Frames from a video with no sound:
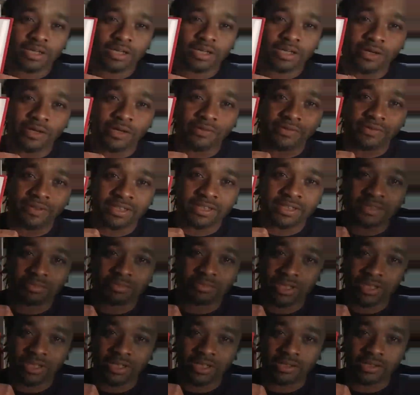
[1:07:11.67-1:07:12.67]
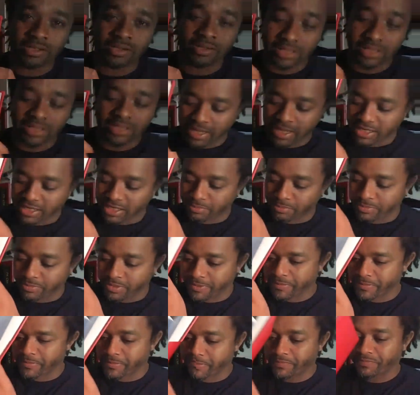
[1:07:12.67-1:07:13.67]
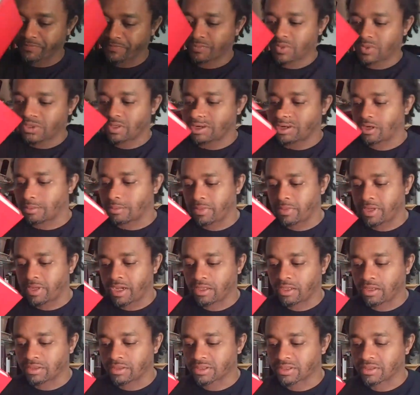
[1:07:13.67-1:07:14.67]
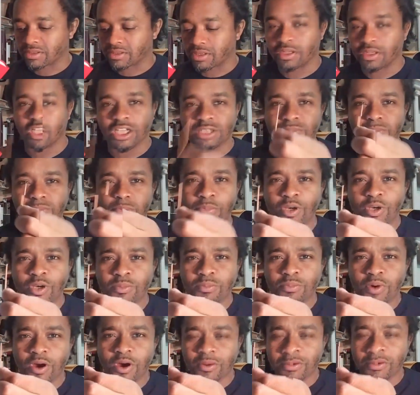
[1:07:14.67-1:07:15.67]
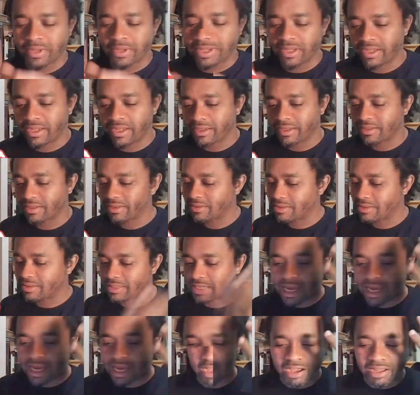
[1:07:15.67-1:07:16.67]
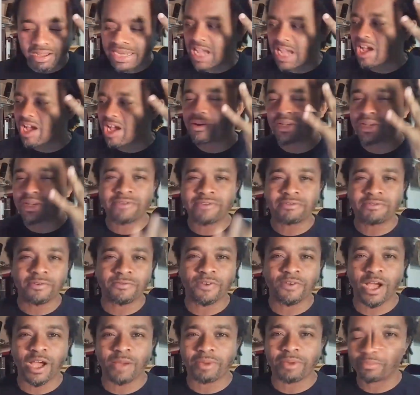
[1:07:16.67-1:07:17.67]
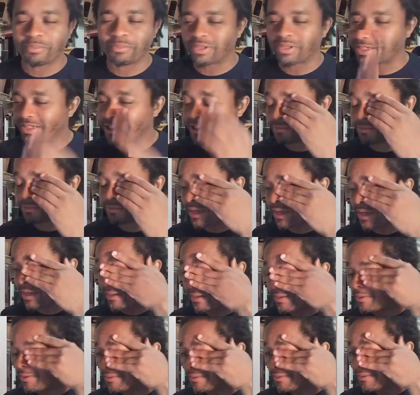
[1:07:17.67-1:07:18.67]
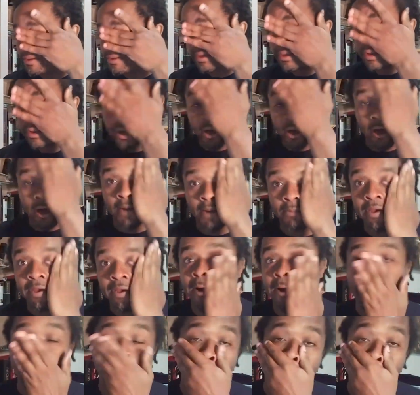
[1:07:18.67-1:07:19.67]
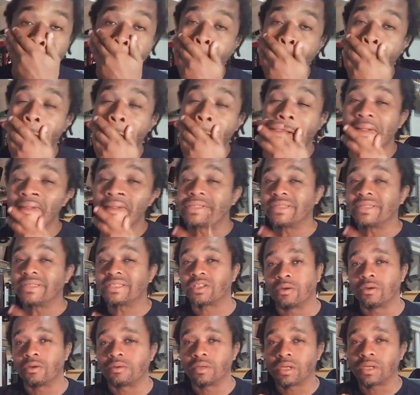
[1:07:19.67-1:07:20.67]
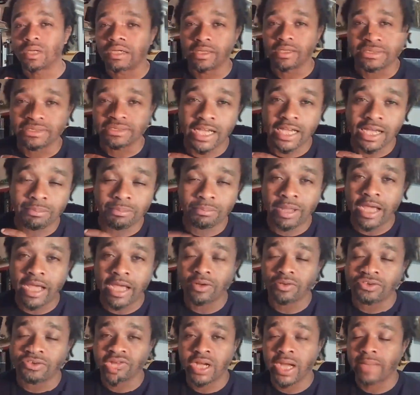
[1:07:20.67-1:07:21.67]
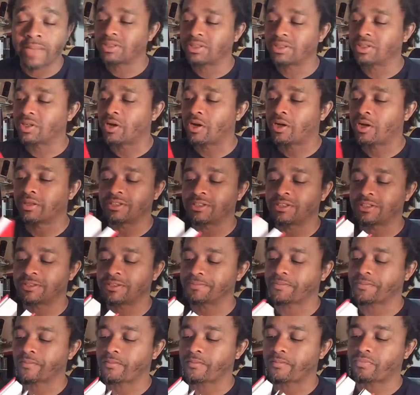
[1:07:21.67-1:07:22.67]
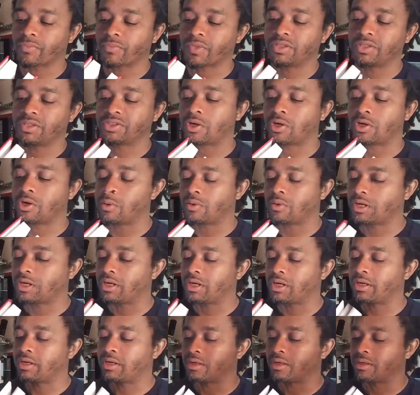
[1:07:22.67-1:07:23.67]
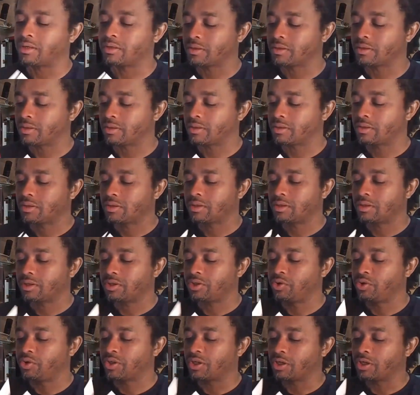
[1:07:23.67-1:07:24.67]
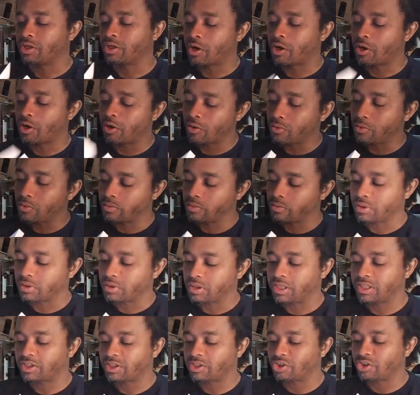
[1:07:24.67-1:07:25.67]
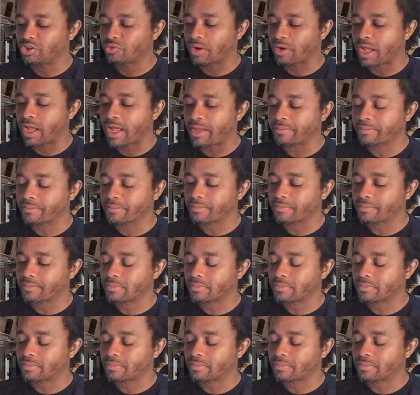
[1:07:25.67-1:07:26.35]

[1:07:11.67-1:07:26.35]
of this particular document. Man, I lost my bookmark, man. Now I'll never find my place, man. All right, man. So Todd Battle dropped it on us. So you can go get the drop.